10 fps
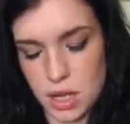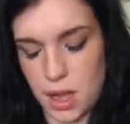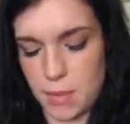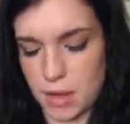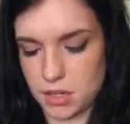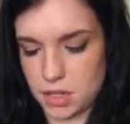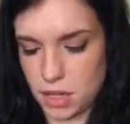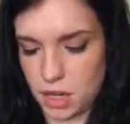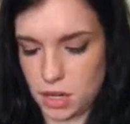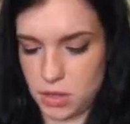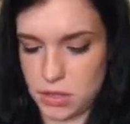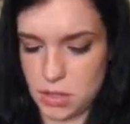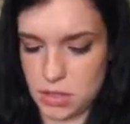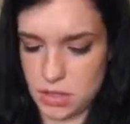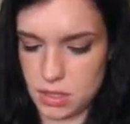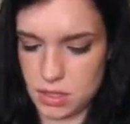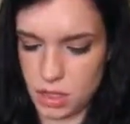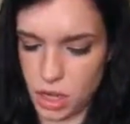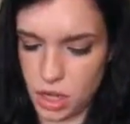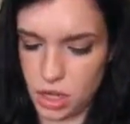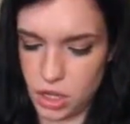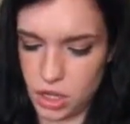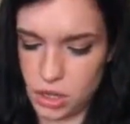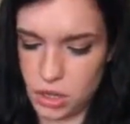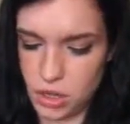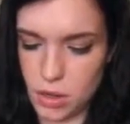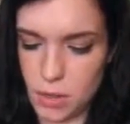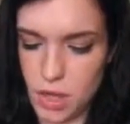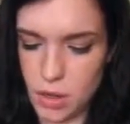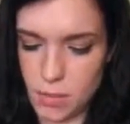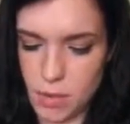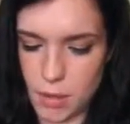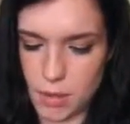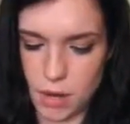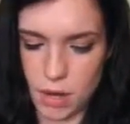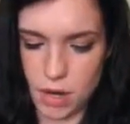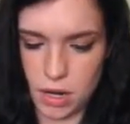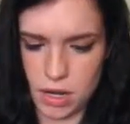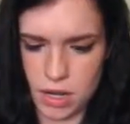I'm actually going to use this. It's Good Glowing by Mark.